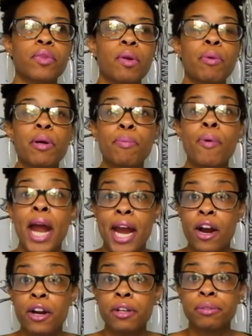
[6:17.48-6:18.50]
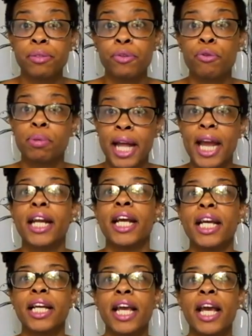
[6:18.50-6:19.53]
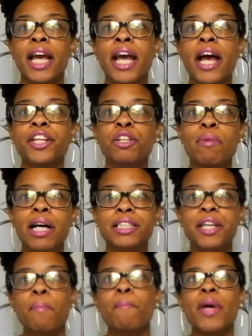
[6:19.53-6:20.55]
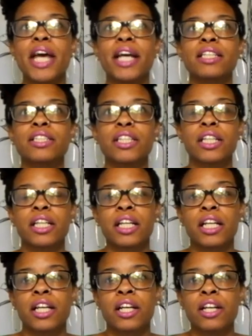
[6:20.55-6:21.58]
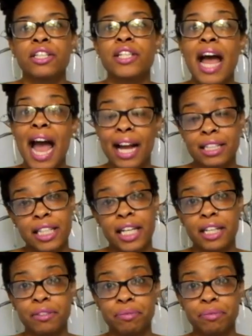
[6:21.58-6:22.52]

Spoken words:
prepare through planning, and you must commit to acting